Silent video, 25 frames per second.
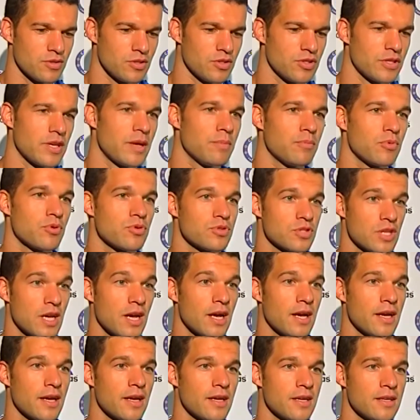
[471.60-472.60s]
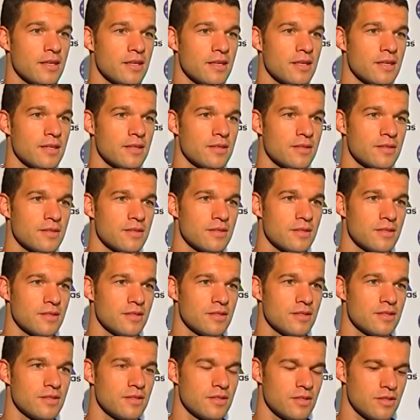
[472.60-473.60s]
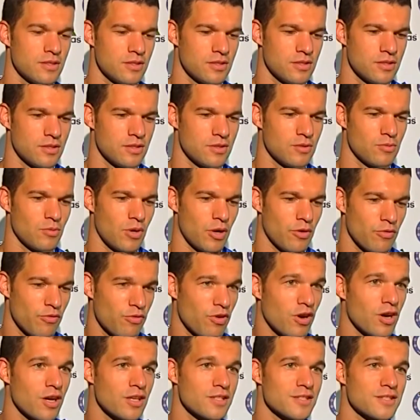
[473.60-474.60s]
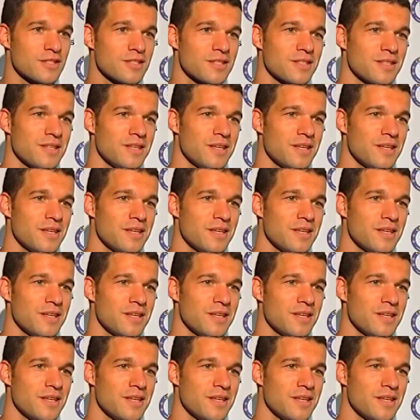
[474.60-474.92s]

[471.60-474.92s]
tempo is high, yeah, it's very fast